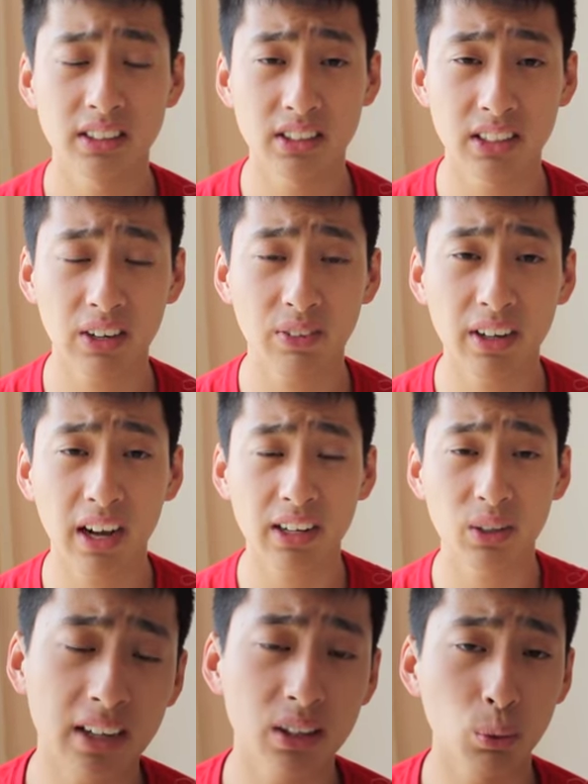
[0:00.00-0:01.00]
So that way I
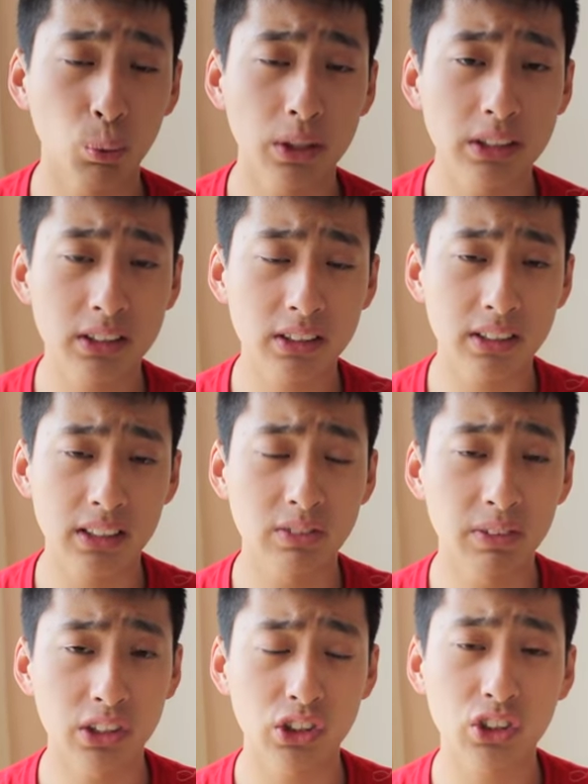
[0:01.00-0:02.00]
could whisk this
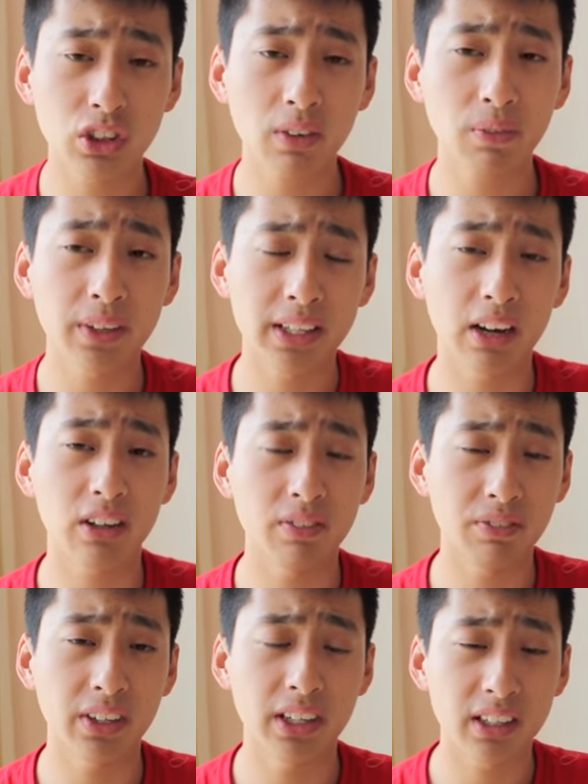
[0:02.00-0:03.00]
mixture up without
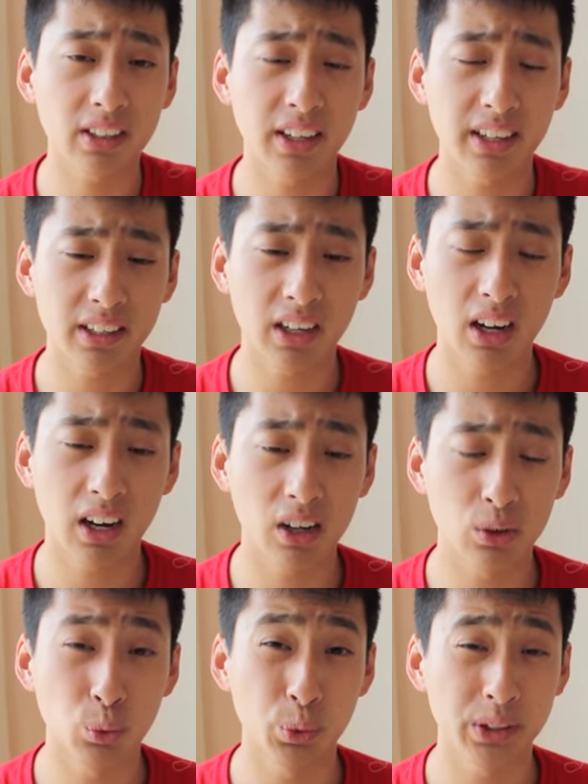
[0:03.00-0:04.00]
it being like
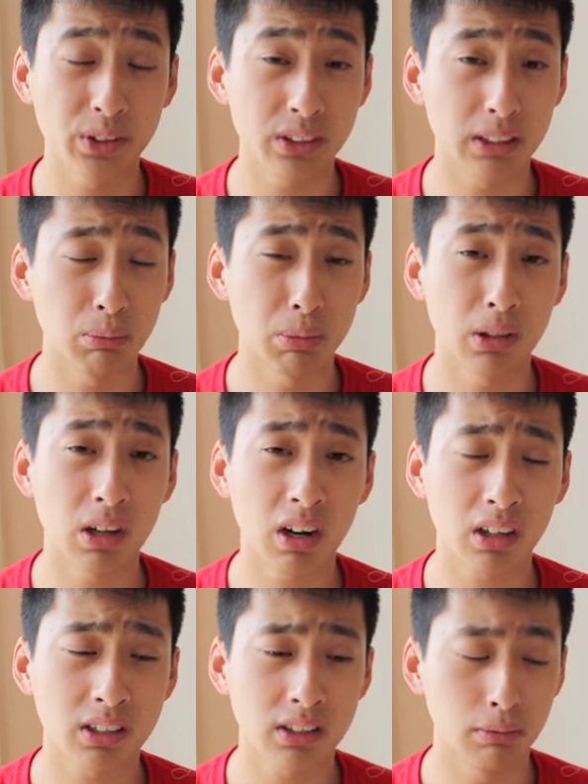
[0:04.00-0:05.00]
unwieldy
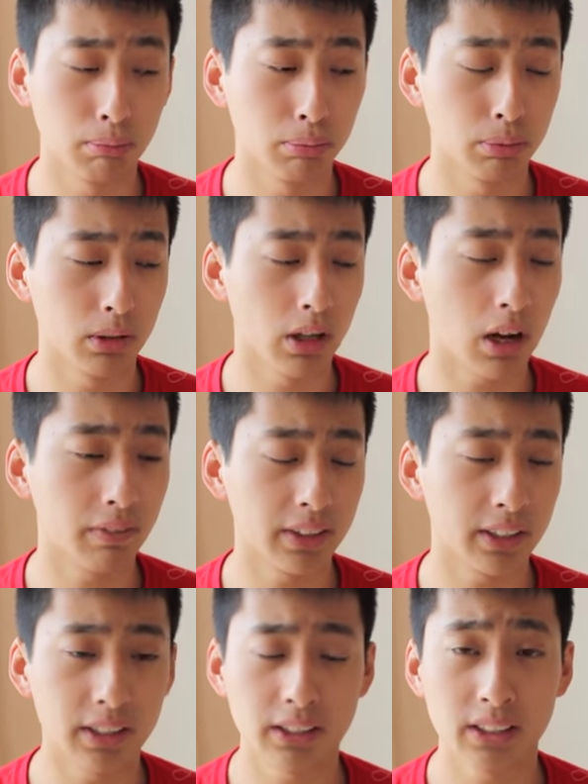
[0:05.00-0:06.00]
blocks of
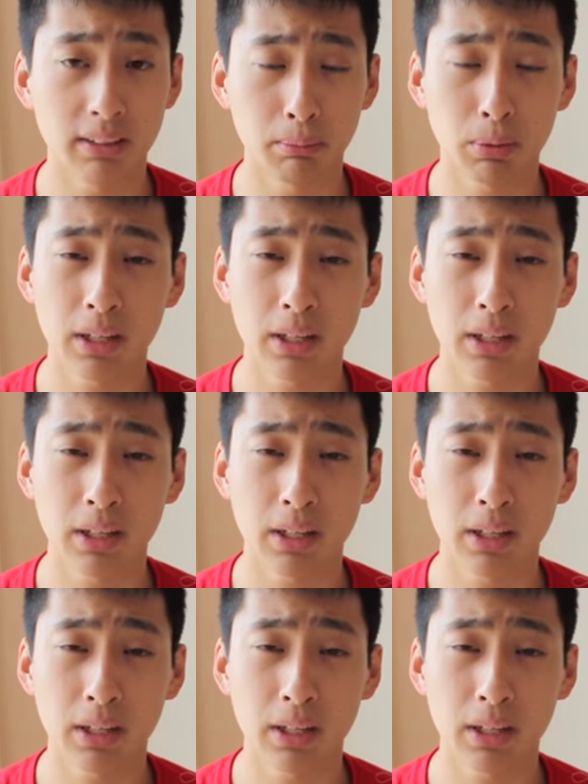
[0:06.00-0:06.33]
blobbiness and